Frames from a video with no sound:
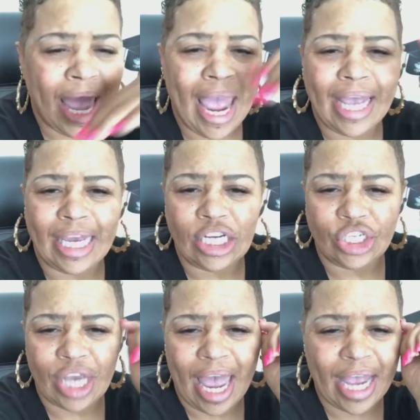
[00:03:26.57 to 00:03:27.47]
Hey
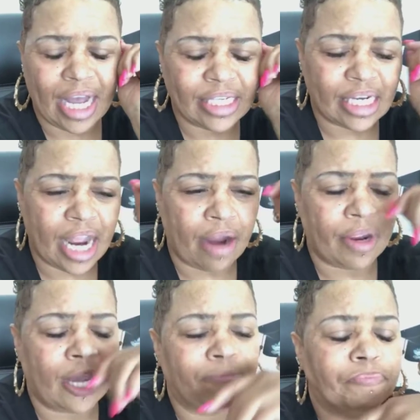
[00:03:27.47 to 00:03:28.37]
Keisha, hey cousin
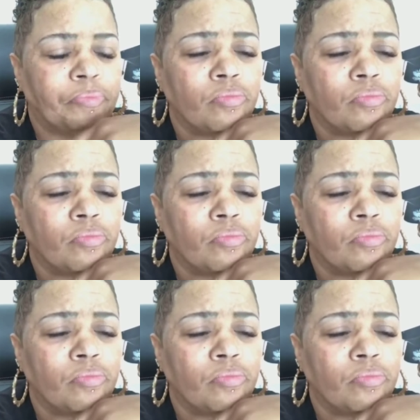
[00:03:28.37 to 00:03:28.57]
Harriet.